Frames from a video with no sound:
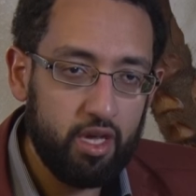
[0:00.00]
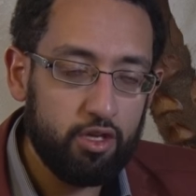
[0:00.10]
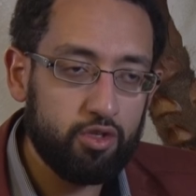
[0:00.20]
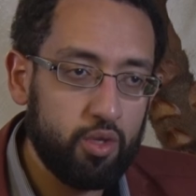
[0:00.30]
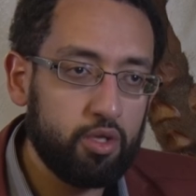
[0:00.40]

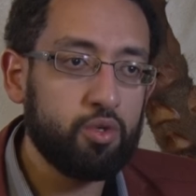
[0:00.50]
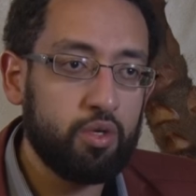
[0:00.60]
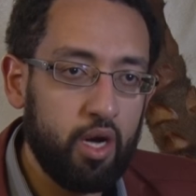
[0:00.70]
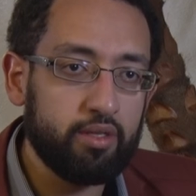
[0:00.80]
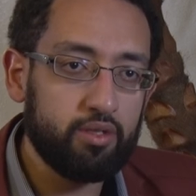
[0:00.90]
so that you're
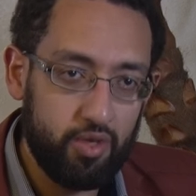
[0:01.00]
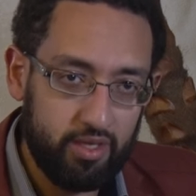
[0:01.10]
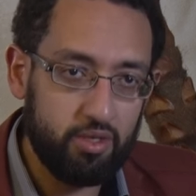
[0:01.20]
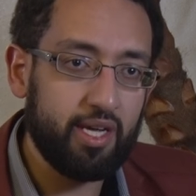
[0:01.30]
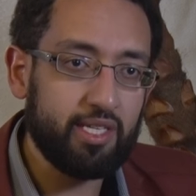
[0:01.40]
not
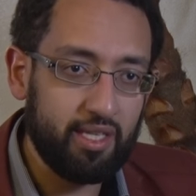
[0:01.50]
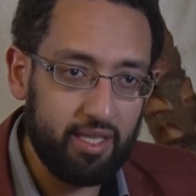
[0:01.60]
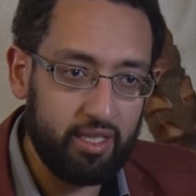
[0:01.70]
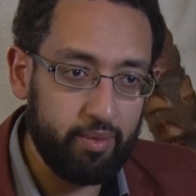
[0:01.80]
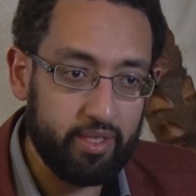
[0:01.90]
transgressing the
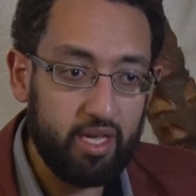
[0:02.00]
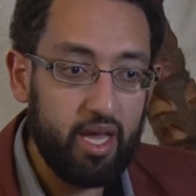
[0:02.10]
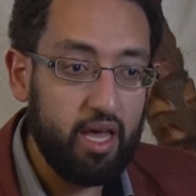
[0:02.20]
limits.